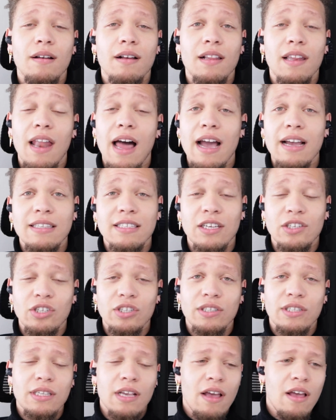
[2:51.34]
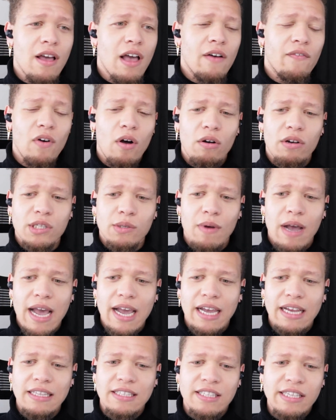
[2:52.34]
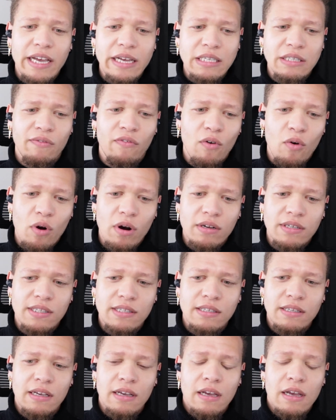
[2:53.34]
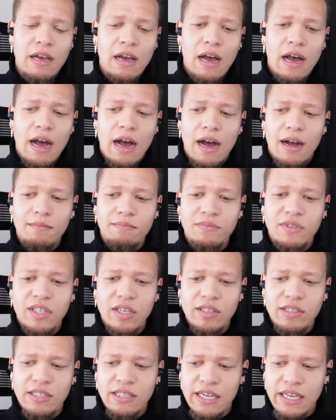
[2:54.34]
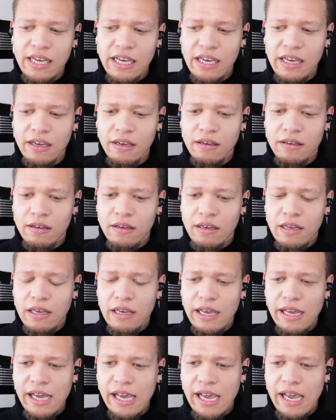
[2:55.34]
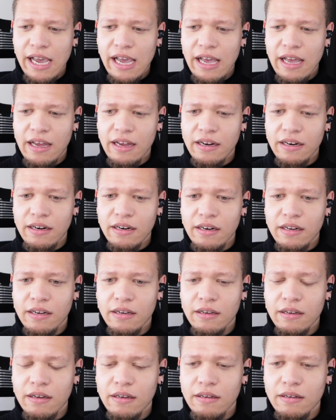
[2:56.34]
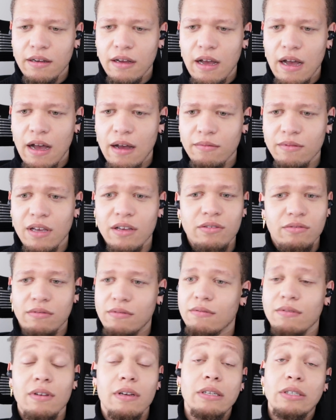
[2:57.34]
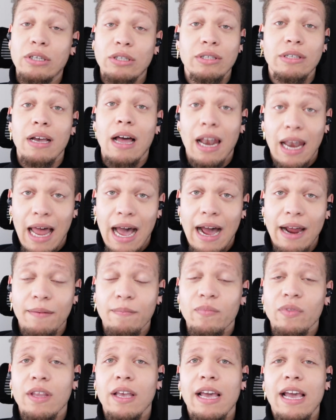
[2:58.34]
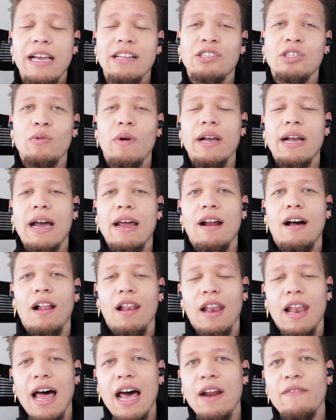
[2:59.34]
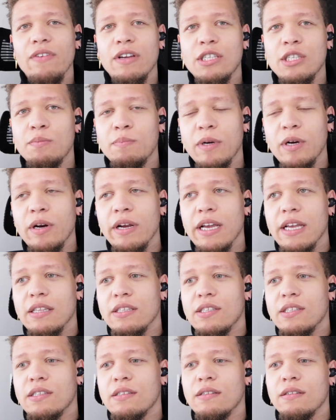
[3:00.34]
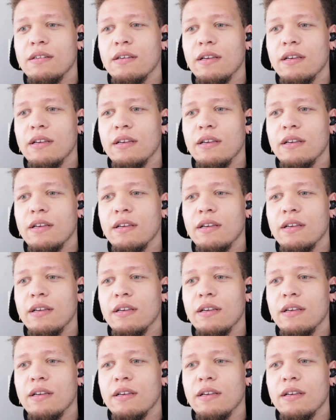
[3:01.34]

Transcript: clients such as Volkswagen, Salesforce, Disney, and just a lot. And so I got a lot of experience